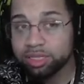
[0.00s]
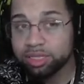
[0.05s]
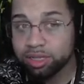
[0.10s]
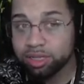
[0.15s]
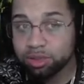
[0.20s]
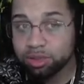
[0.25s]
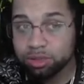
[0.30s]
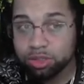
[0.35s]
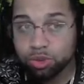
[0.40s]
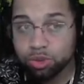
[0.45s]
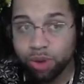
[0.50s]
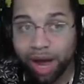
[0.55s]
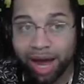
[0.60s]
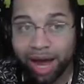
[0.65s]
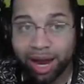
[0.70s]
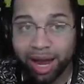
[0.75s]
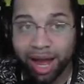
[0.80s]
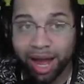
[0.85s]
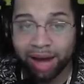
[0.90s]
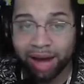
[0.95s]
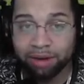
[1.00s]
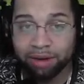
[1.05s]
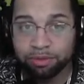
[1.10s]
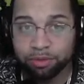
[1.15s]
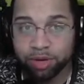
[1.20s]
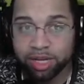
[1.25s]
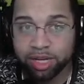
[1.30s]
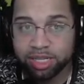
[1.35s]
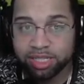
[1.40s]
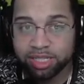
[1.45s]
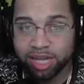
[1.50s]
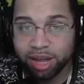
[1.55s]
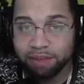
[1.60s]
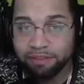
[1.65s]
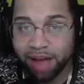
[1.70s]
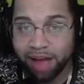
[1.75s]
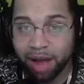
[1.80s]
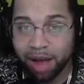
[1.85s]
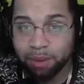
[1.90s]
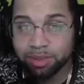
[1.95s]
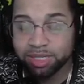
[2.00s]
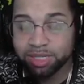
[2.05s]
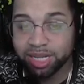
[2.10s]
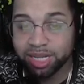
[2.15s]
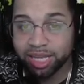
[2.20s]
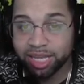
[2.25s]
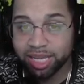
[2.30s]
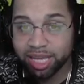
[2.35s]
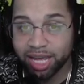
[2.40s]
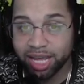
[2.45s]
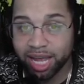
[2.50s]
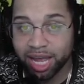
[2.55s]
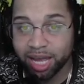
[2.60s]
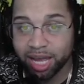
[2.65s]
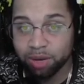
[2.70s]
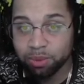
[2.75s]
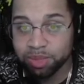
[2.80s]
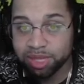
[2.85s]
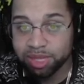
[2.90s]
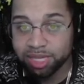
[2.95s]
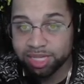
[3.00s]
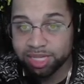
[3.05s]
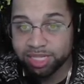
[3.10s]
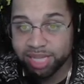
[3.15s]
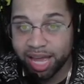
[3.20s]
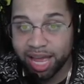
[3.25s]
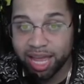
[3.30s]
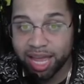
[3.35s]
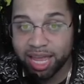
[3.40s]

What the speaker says: looks a little too out of reach. Now, if I was clicking on with